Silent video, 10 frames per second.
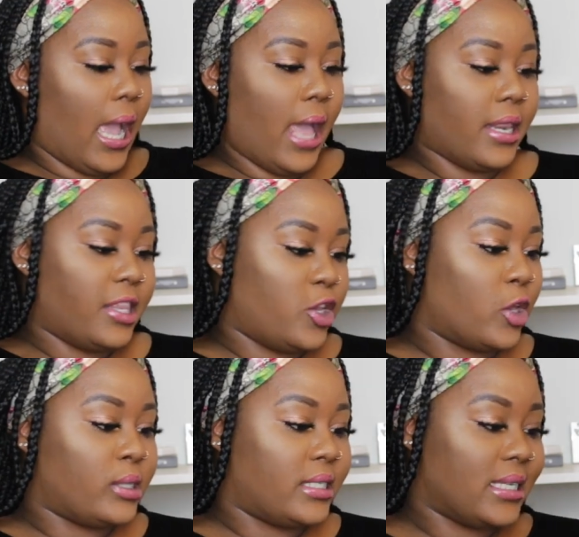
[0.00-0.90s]
And
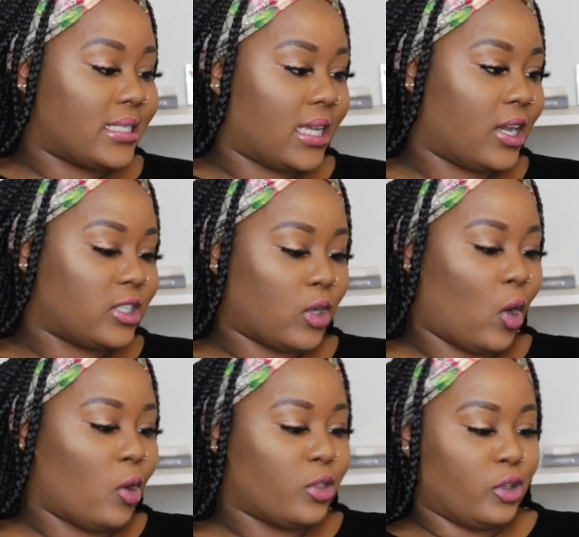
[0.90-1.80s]
the details
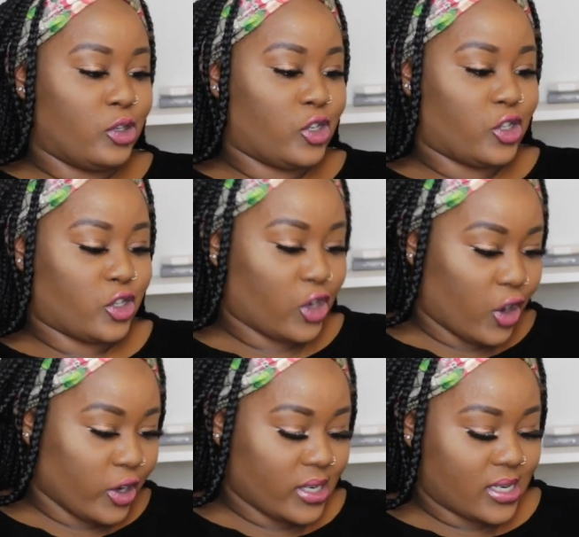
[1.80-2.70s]
on the
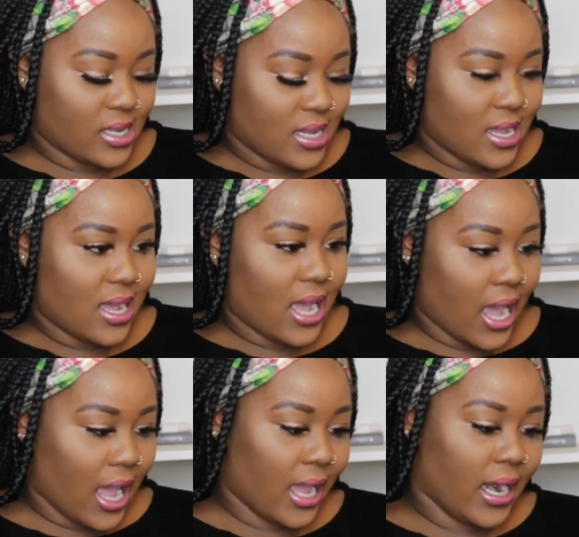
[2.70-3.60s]
shirt.
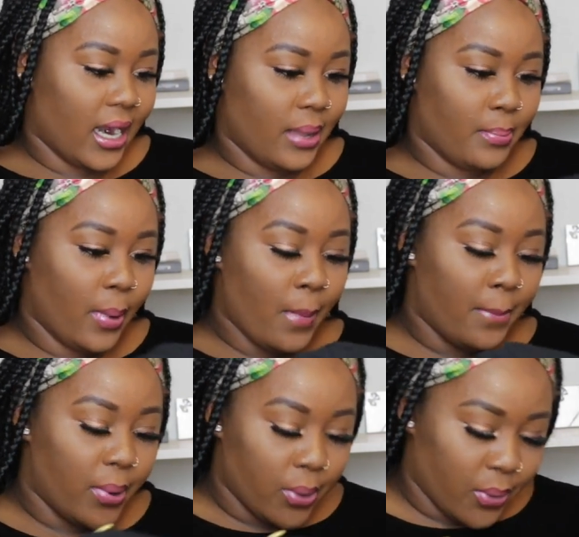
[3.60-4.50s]
Honey,
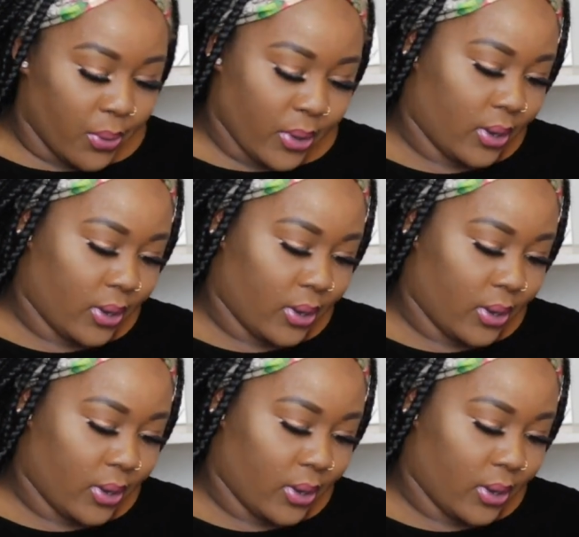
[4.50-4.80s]
boo-boo.